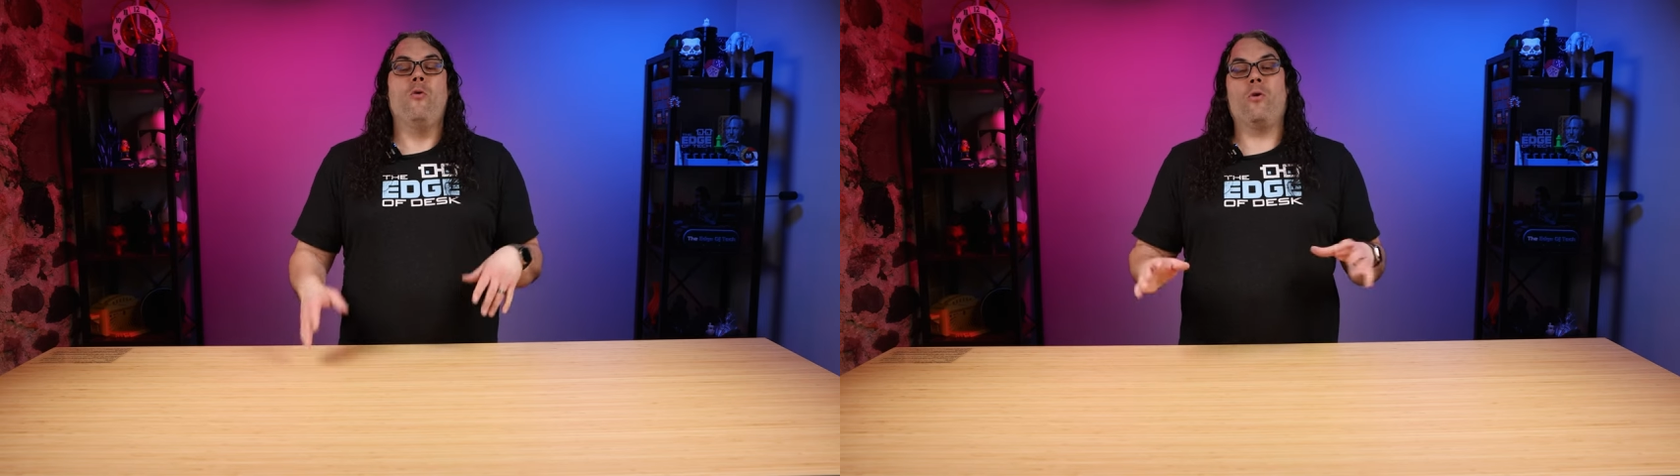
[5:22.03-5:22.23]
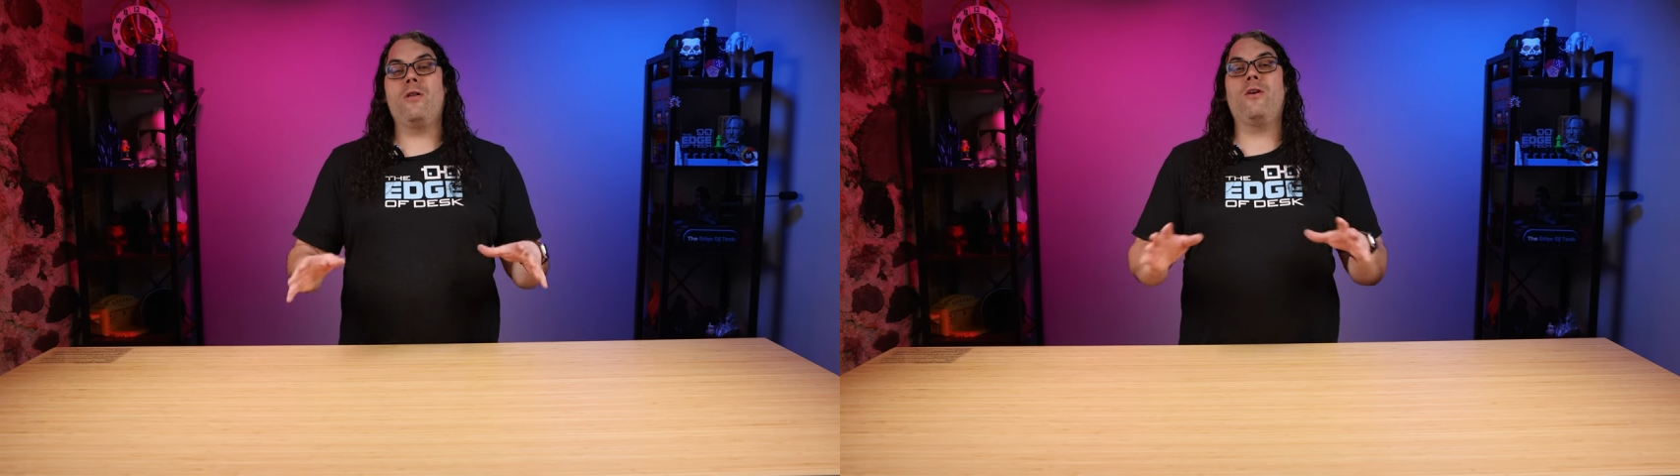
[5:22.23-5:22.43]

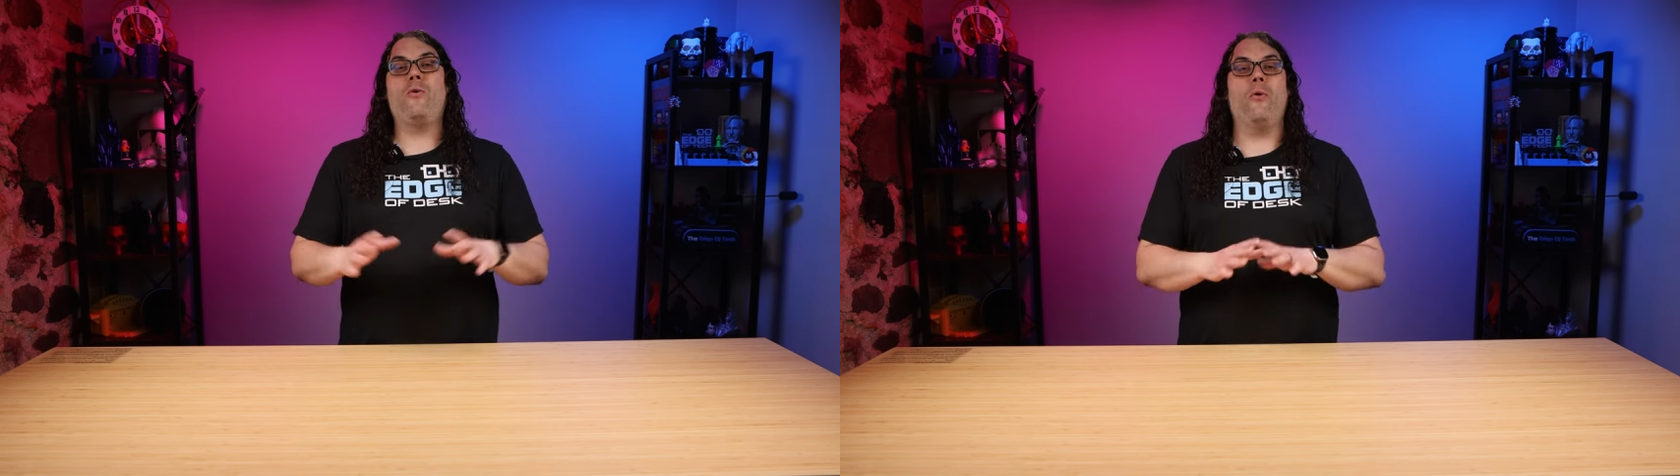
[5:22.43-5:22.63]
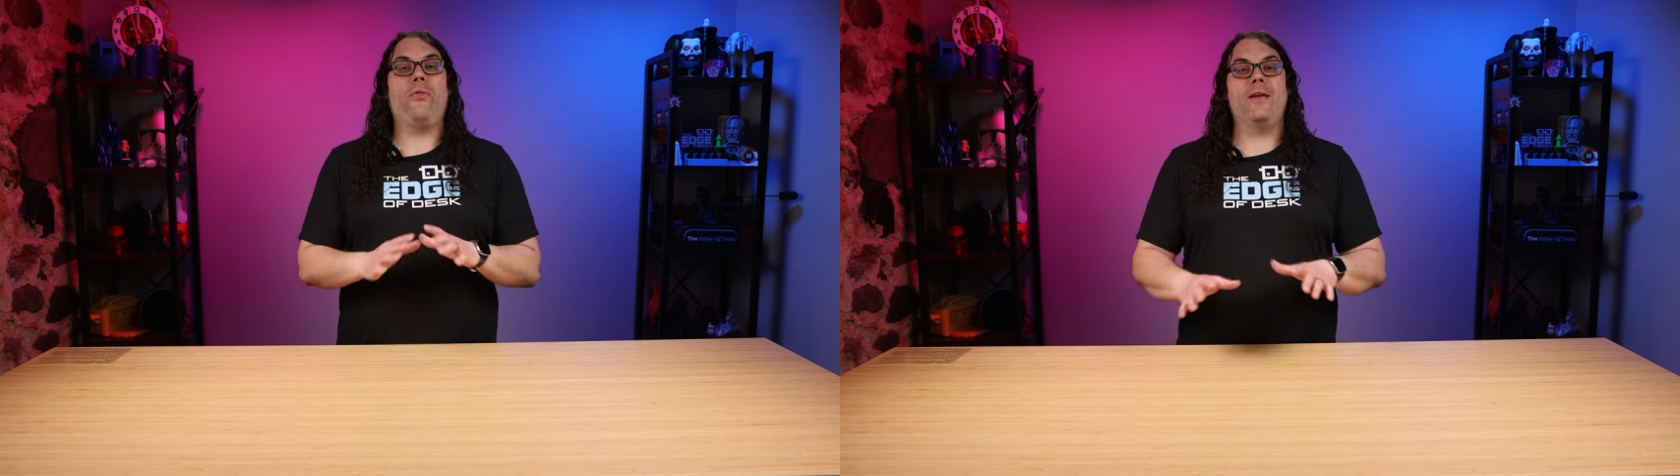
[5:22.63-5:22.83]
One of the
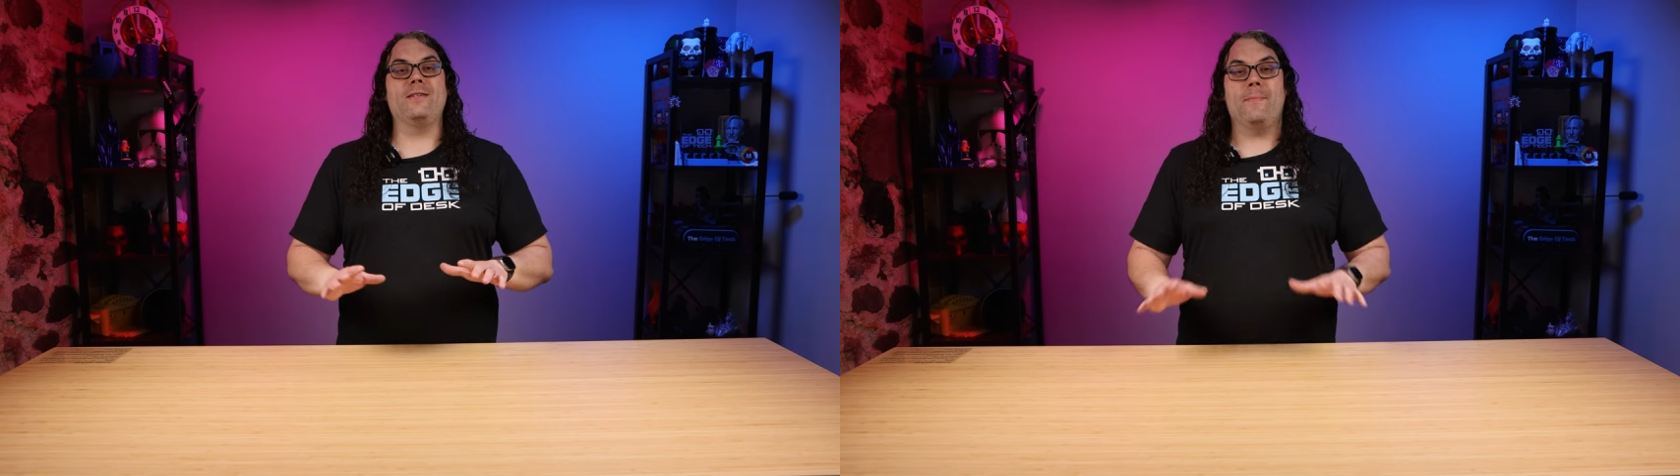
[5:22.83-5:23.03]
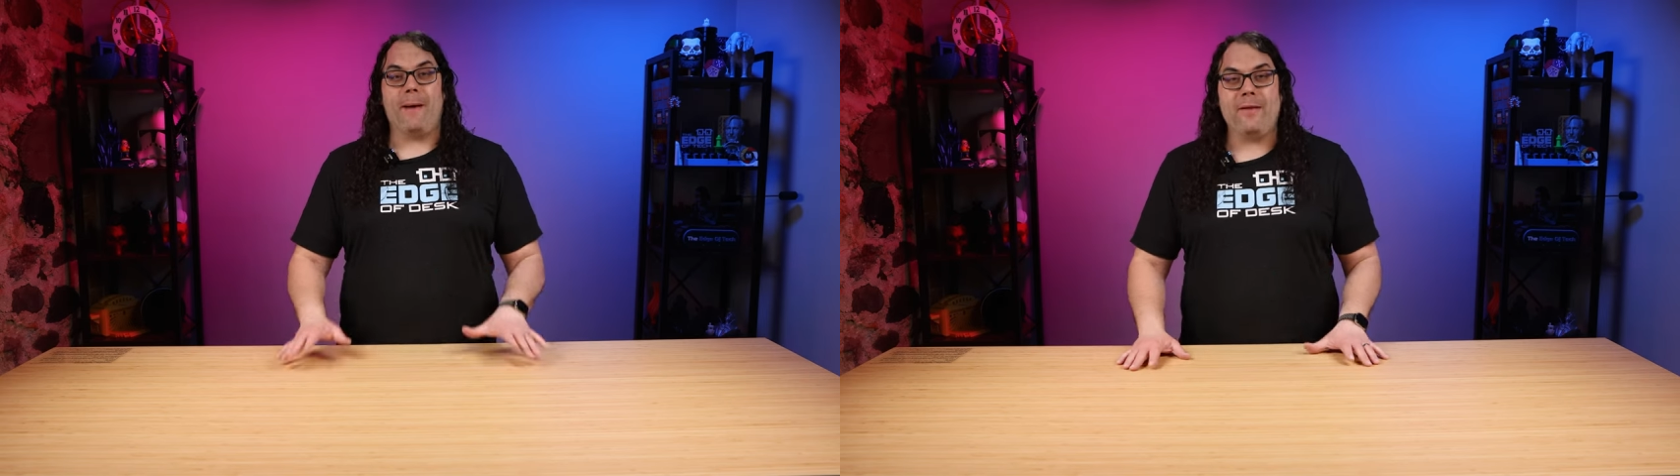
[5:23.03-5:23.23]
cool
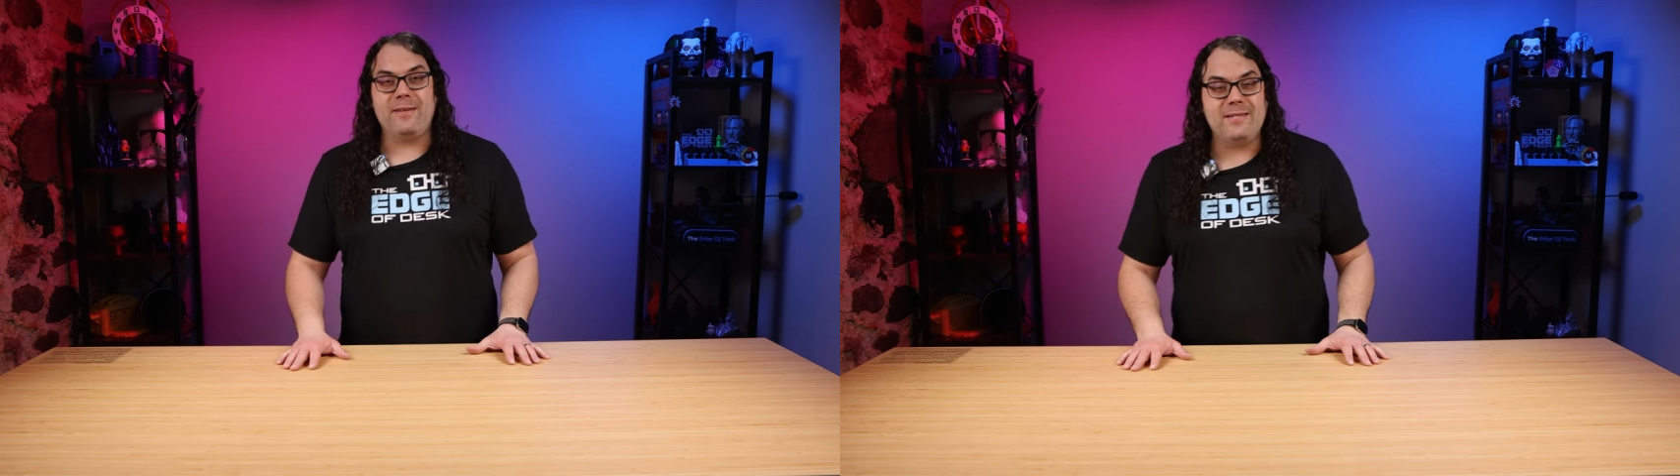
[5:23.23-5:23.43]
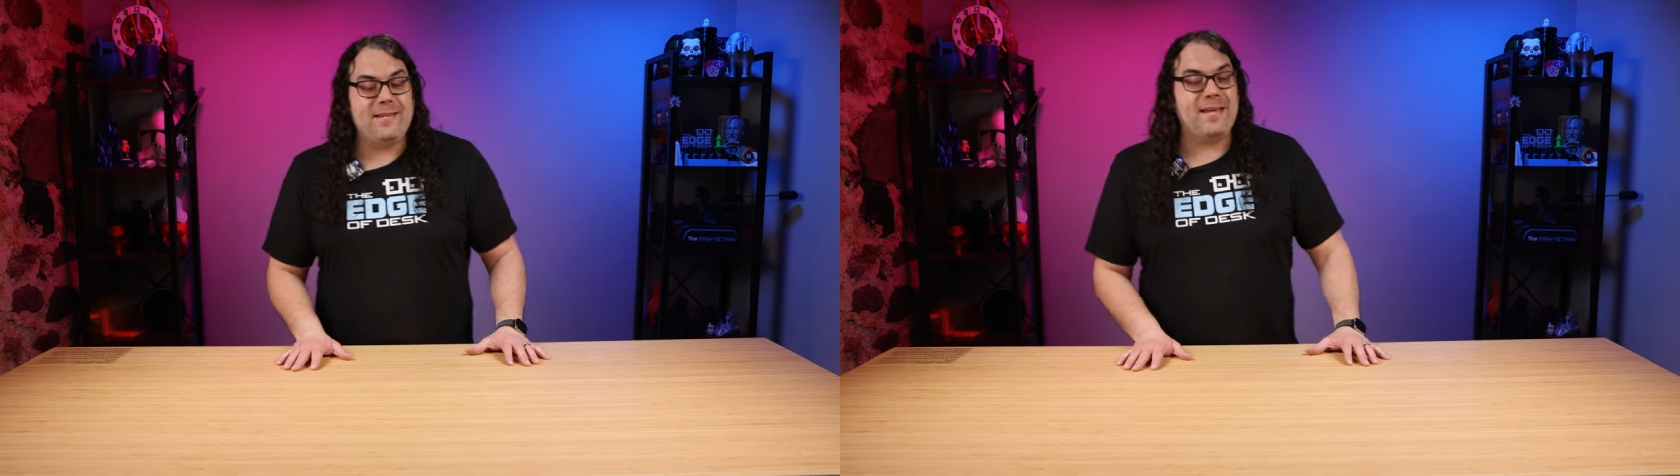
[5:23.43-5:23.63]
things
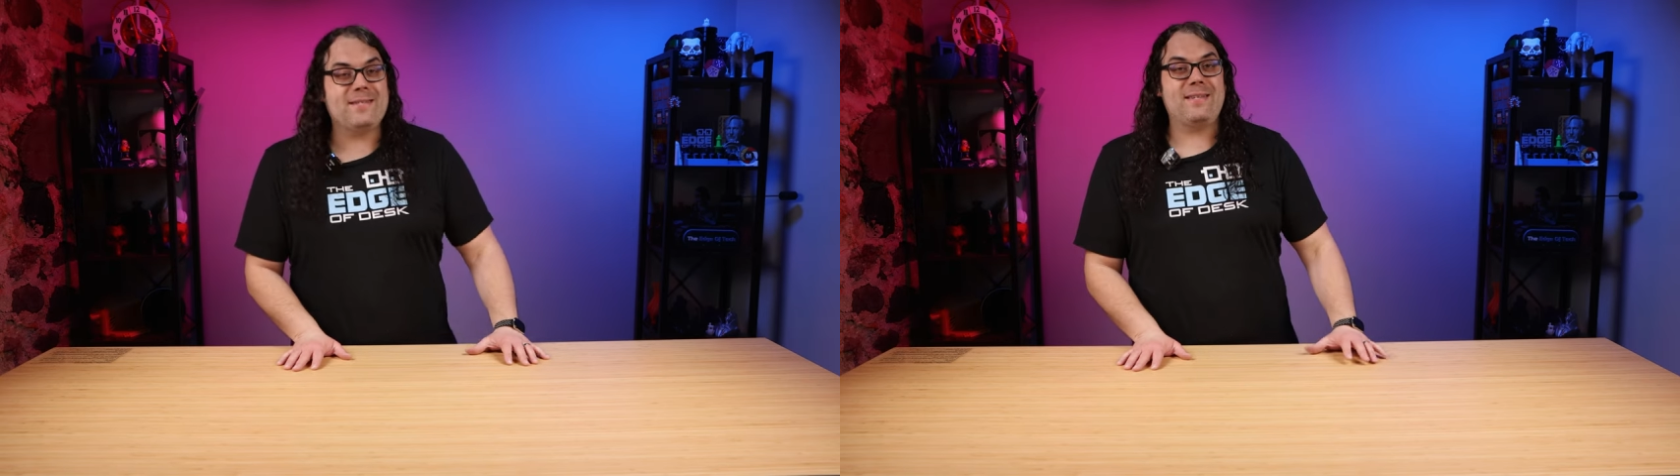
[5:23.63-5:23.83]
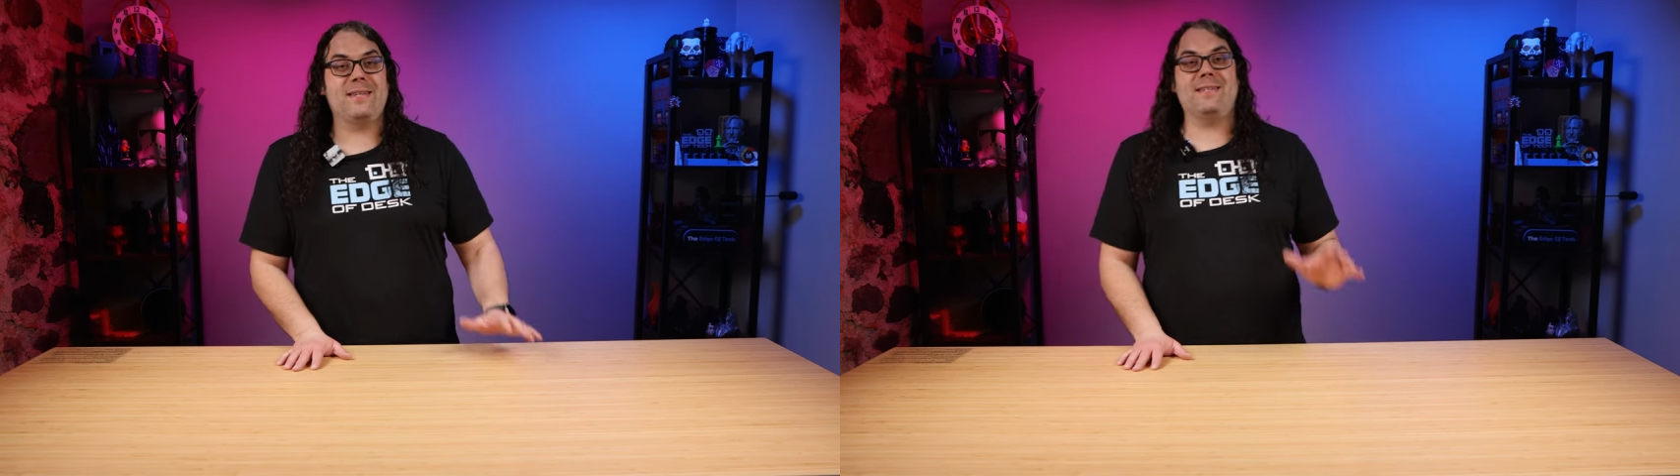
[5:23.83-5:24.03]
about these
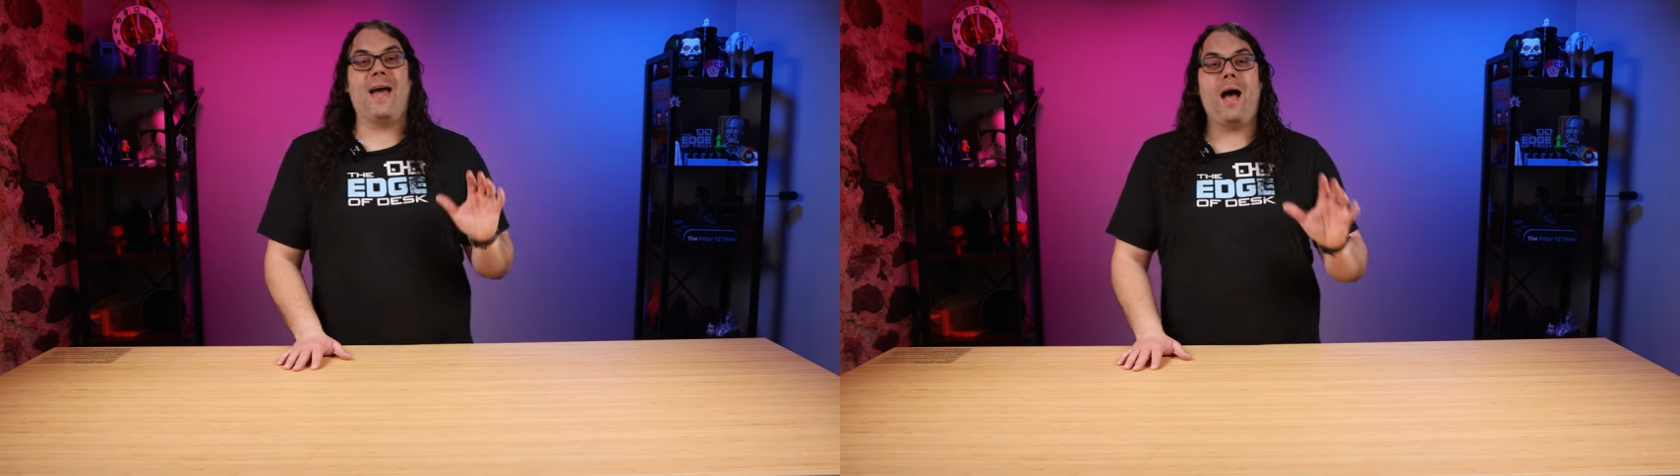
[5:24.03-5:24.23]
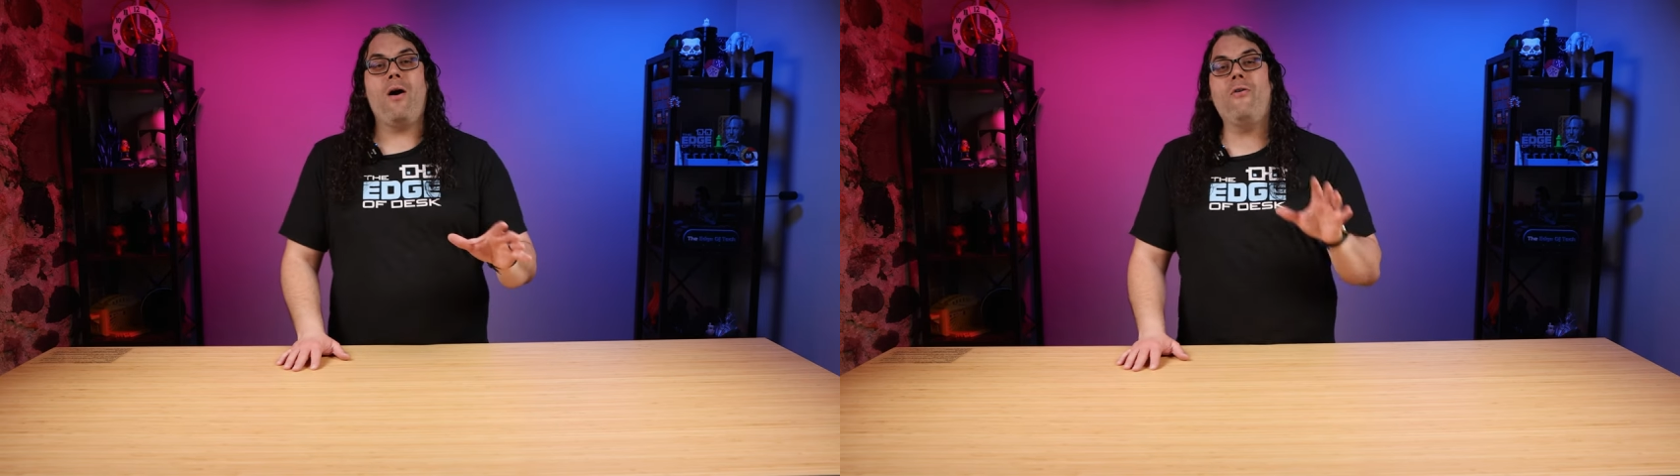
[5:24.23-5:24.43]
desks is
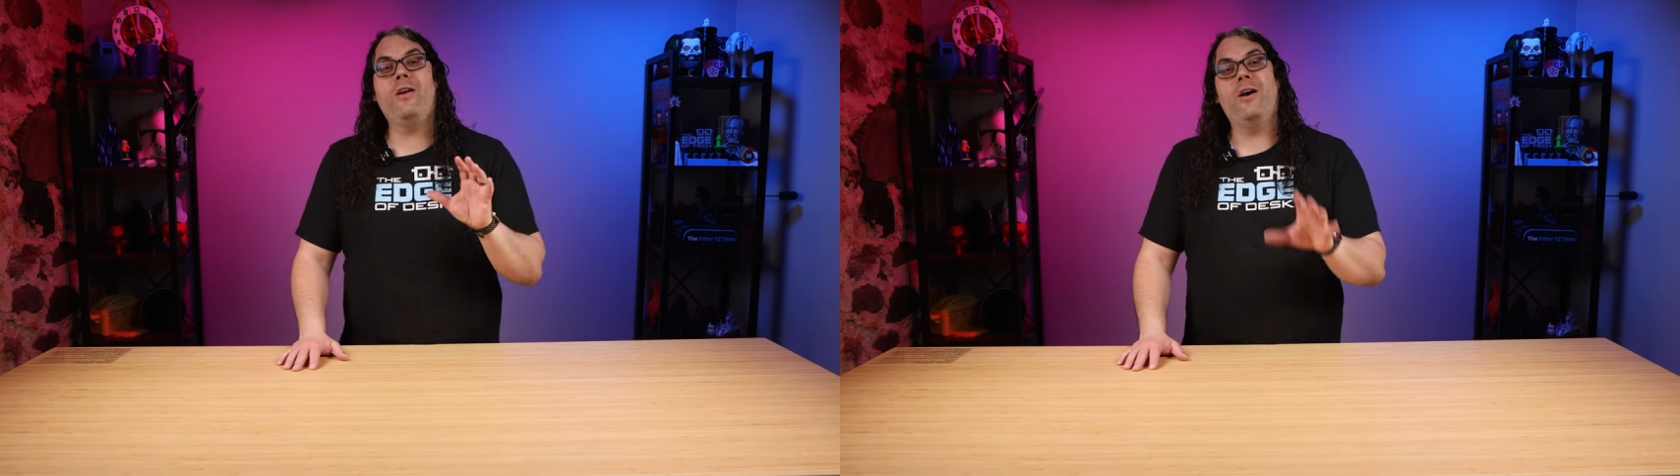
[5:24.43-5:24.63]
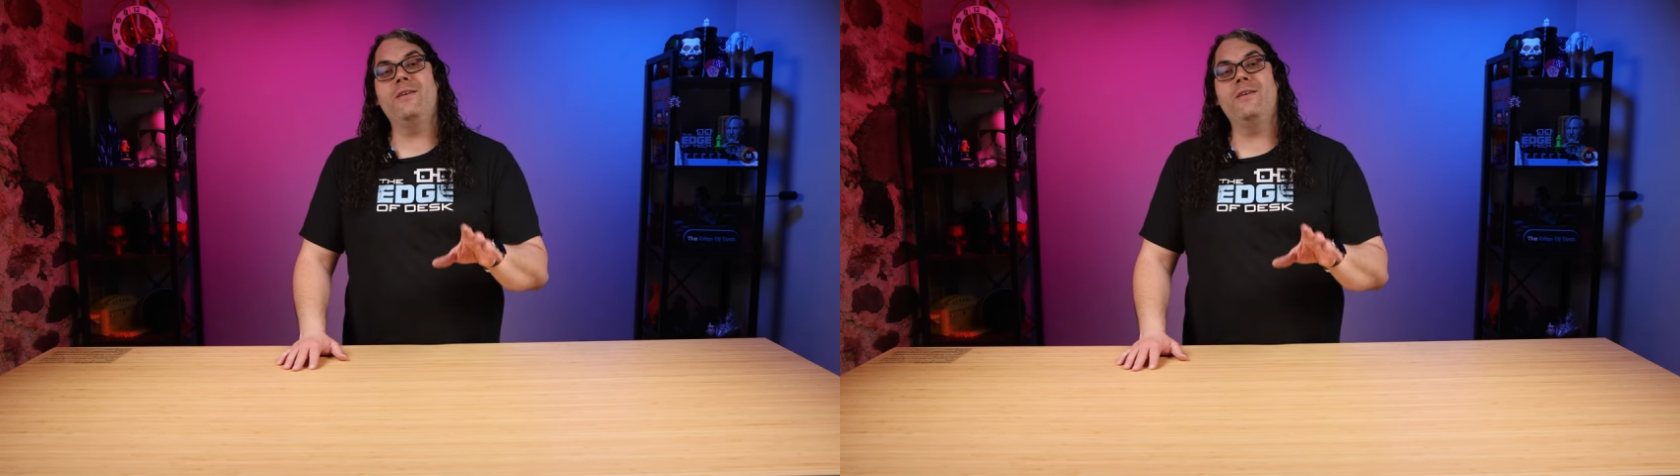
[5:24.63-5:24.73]
how